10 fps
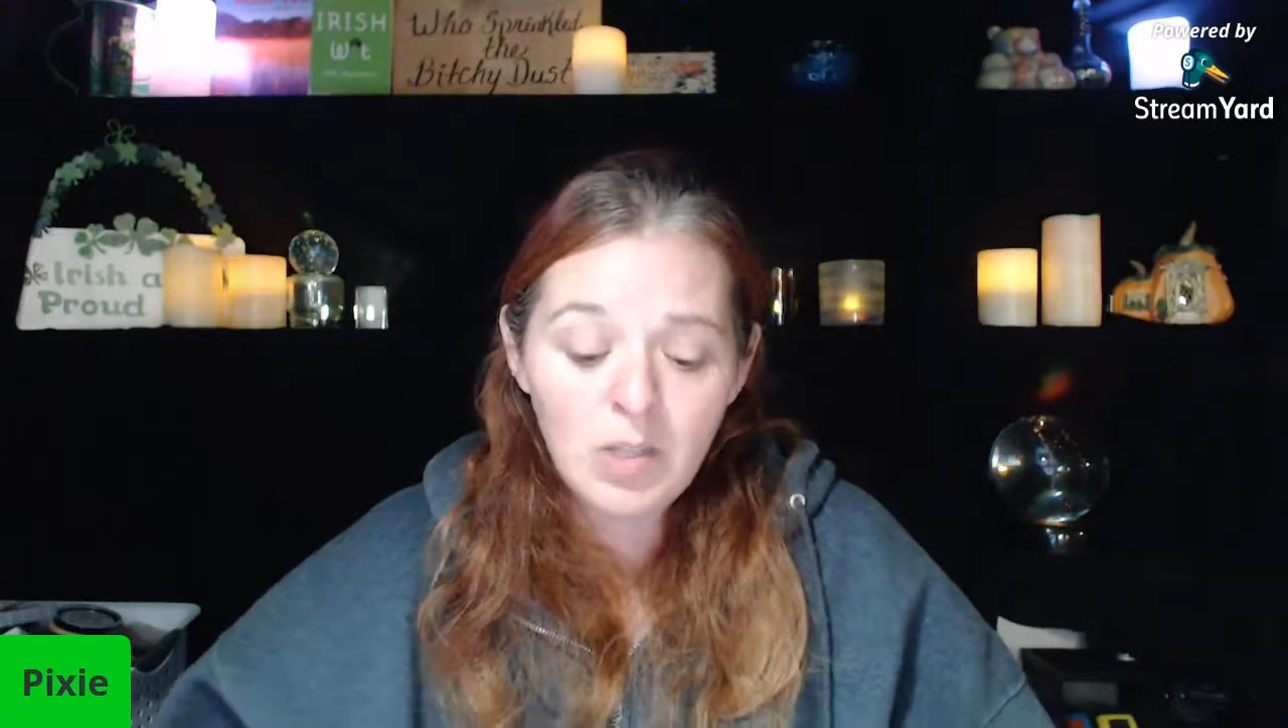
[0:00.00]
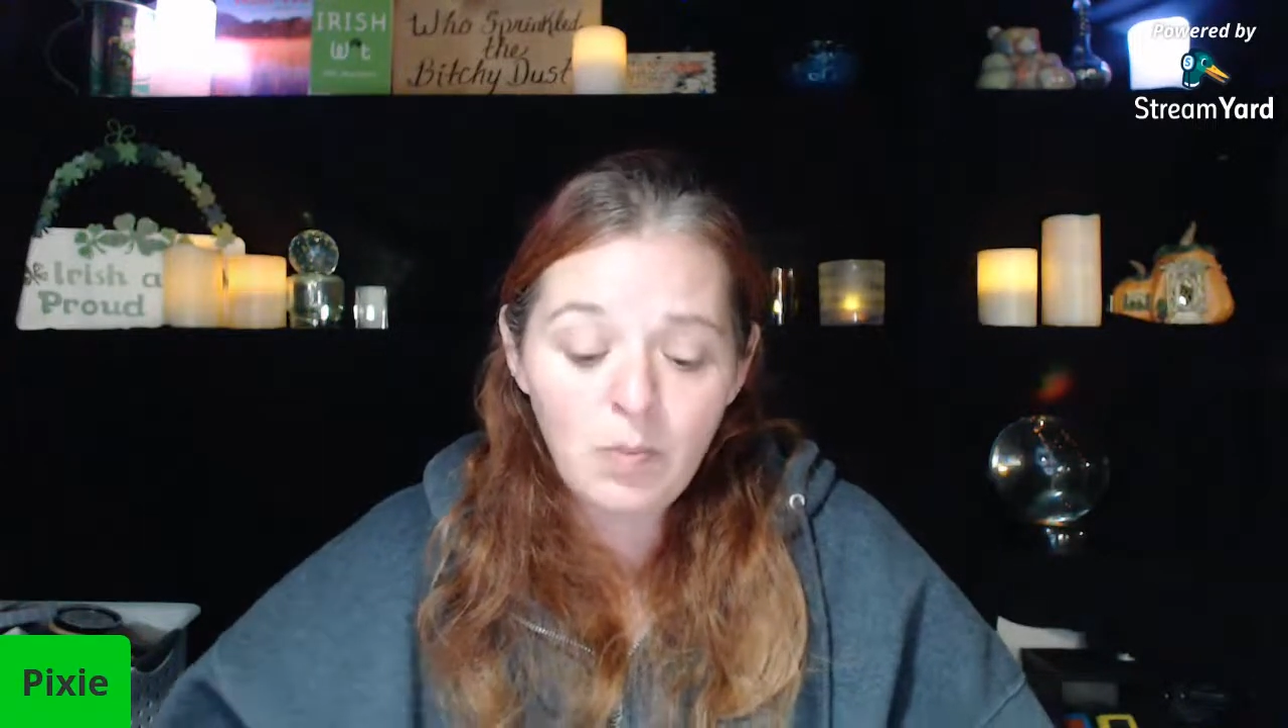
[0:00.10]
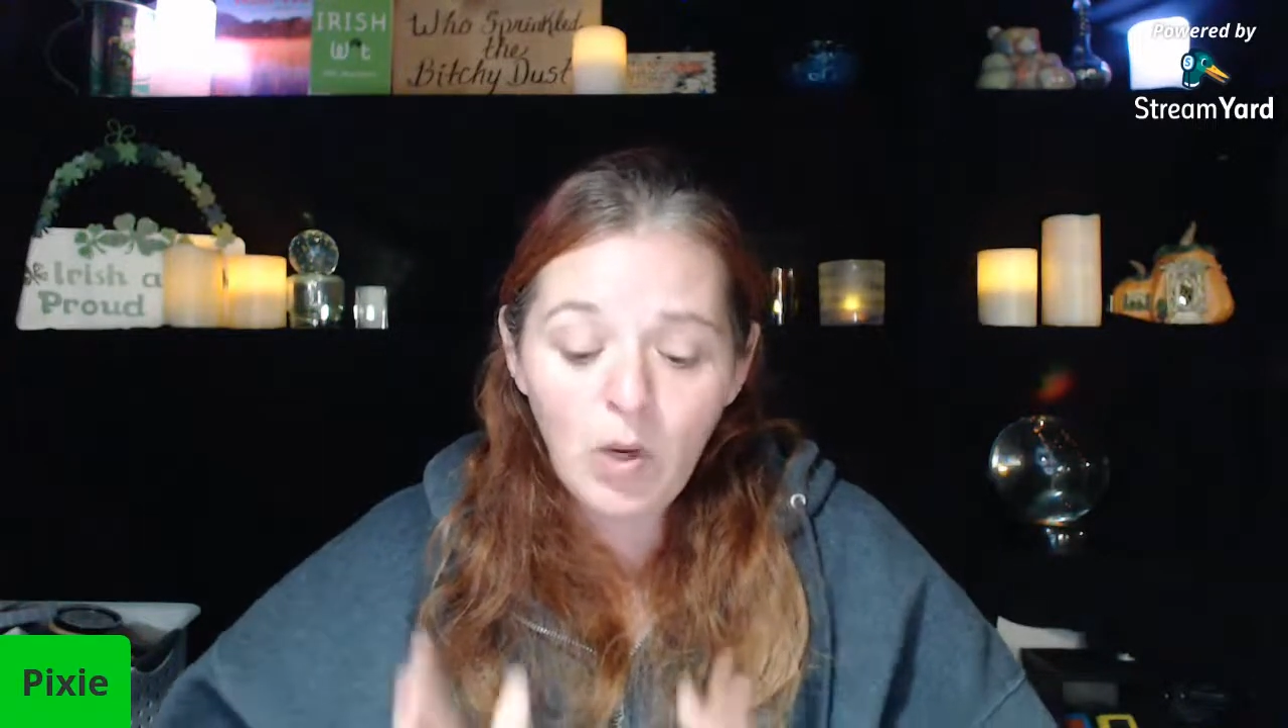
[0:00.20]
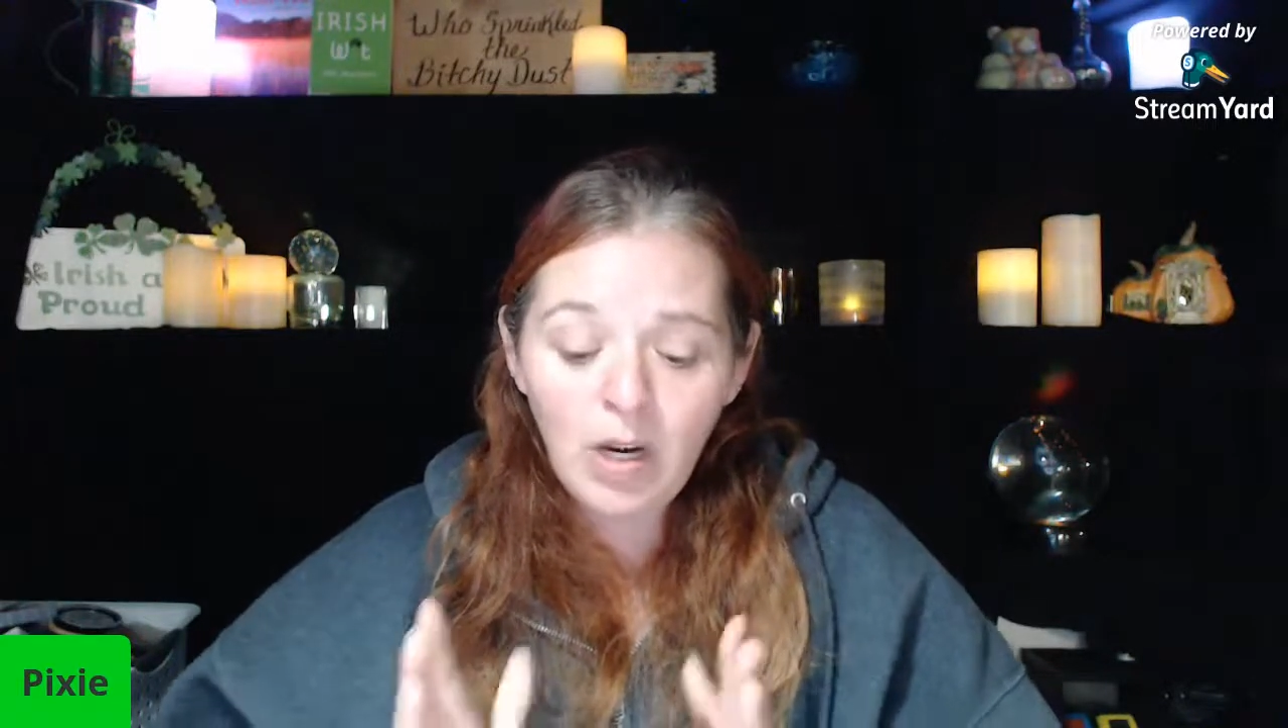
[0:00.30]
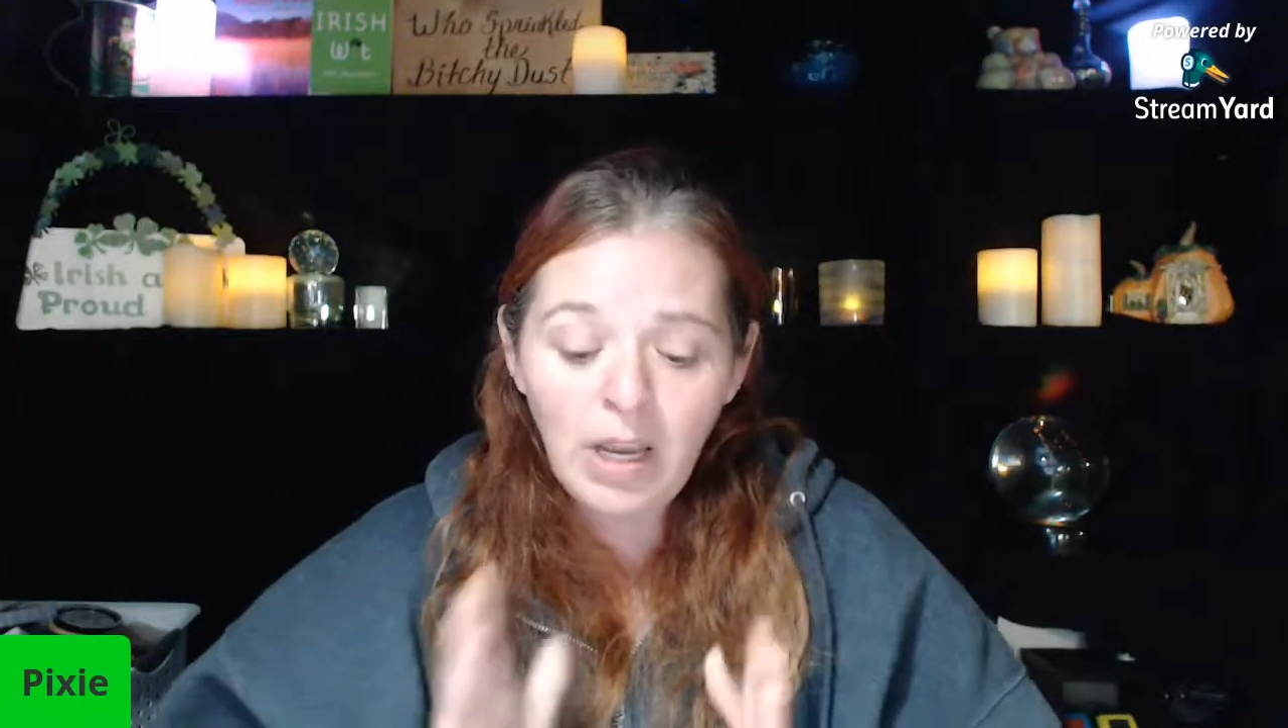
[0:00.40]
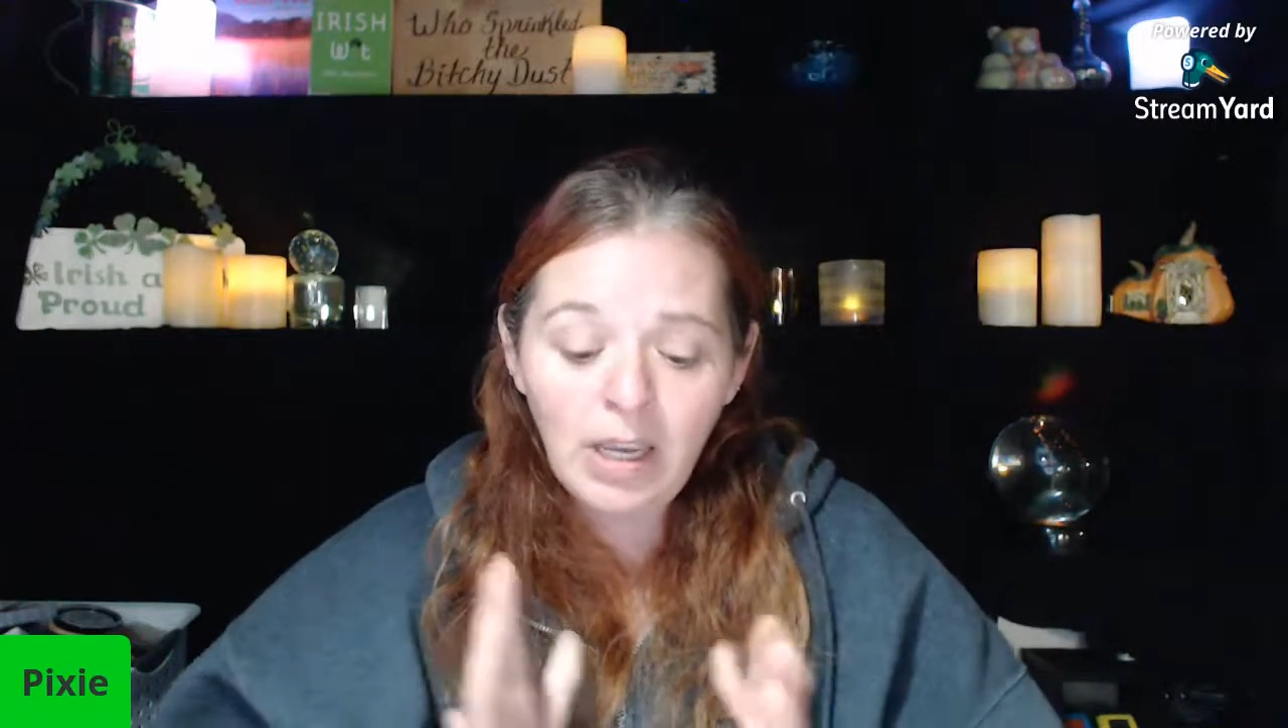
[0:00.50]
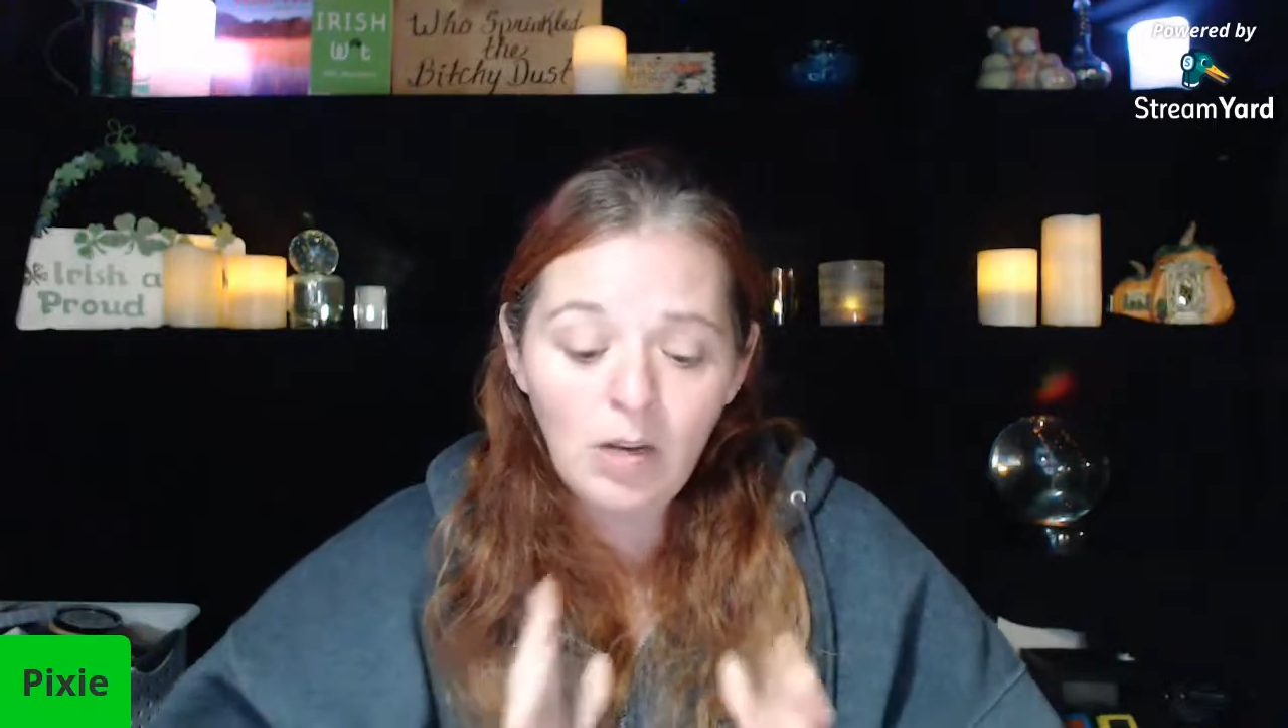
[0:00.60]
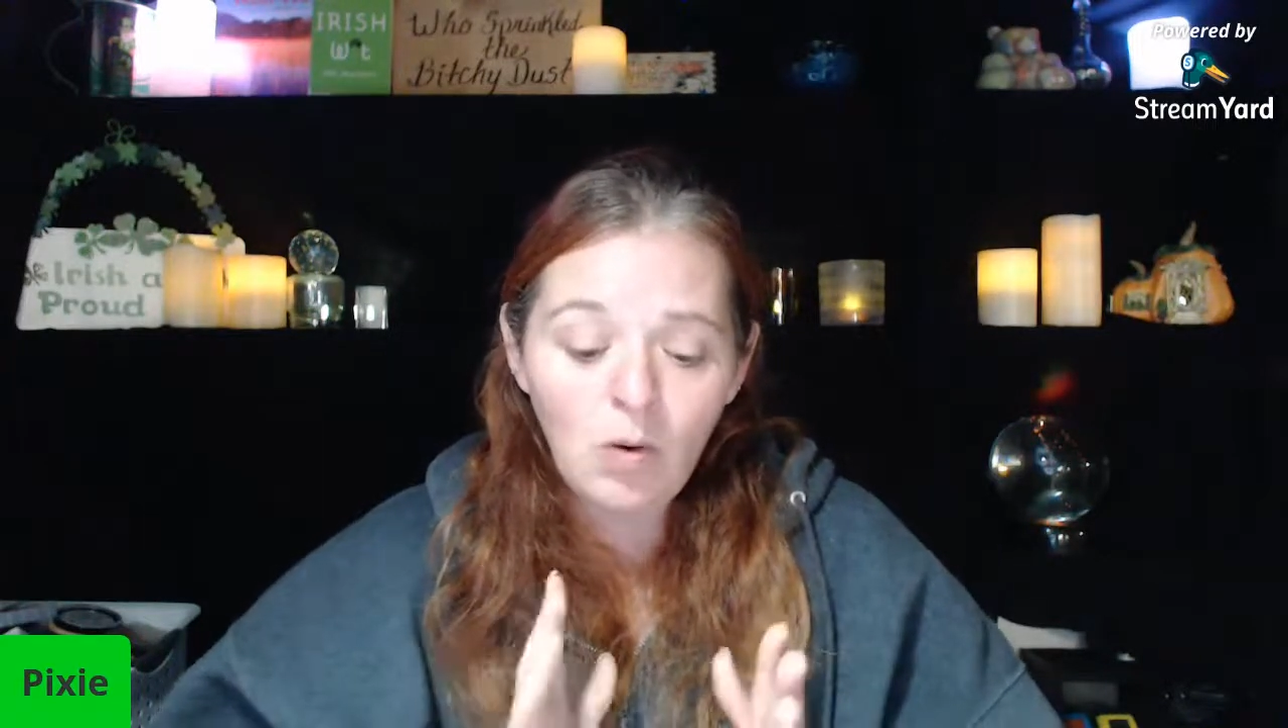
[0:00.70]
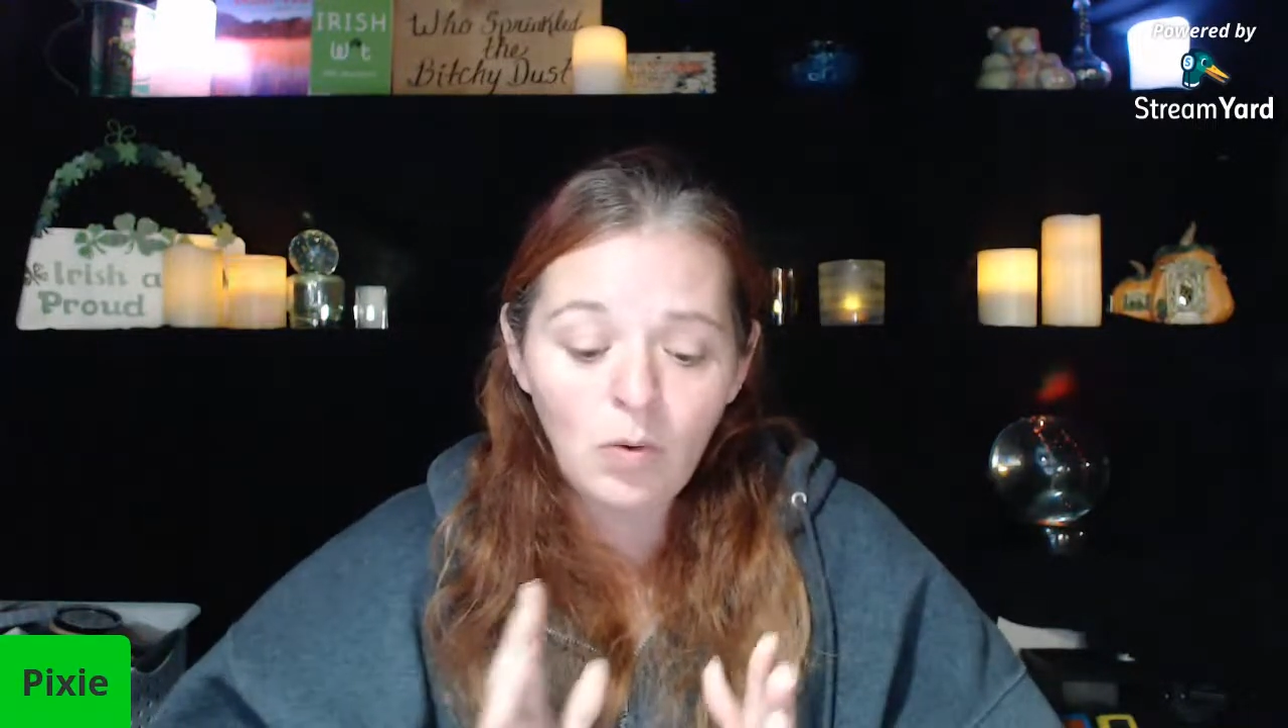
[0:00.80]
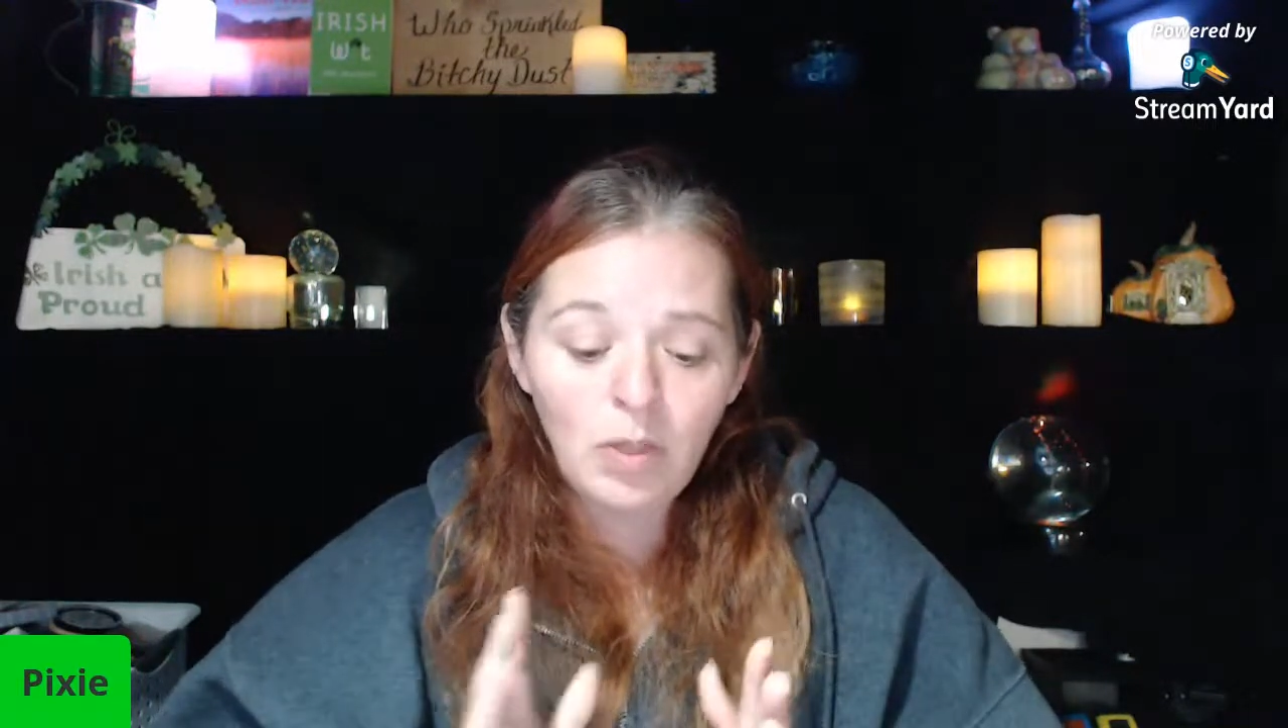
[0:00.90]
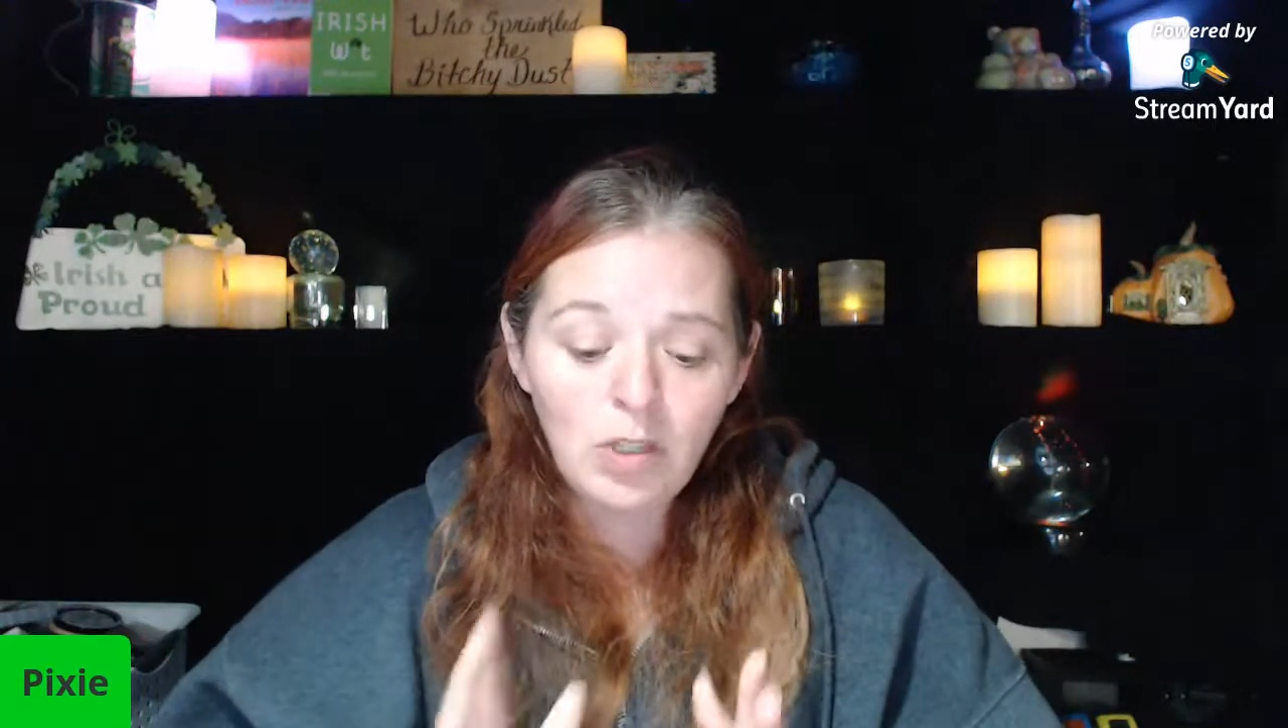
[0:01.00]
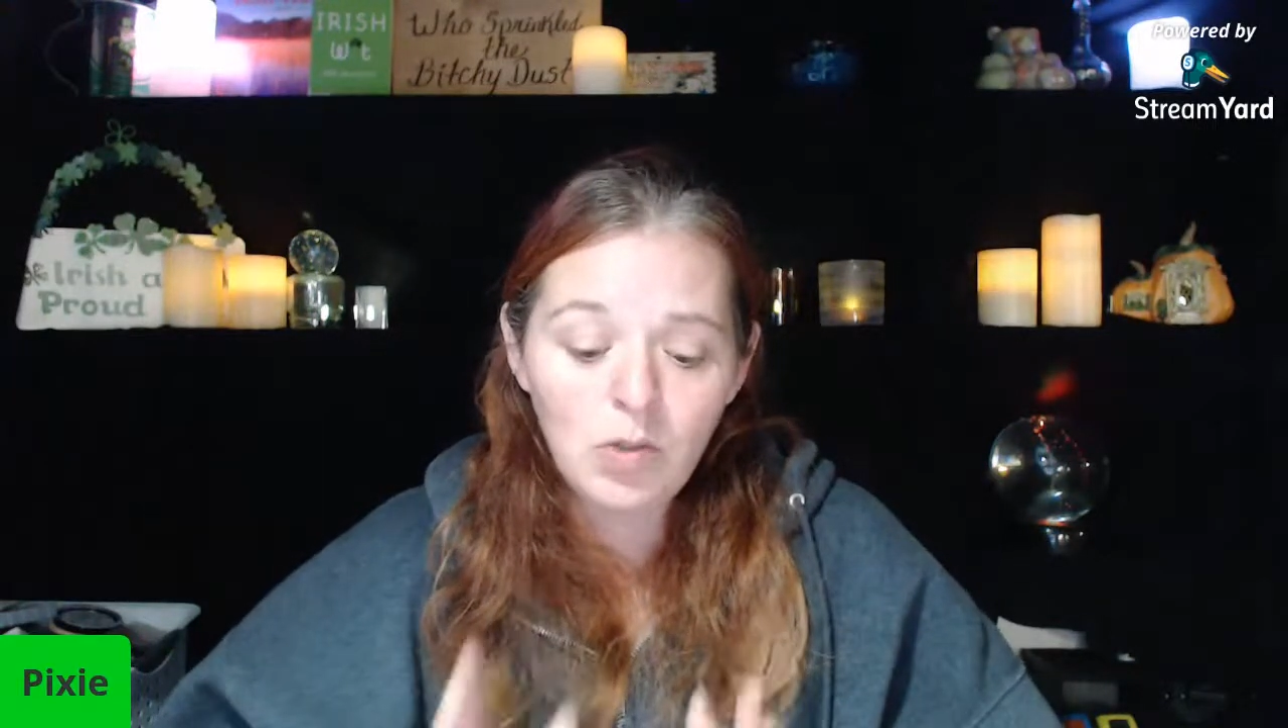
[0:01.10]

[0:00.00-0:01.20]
point, I can only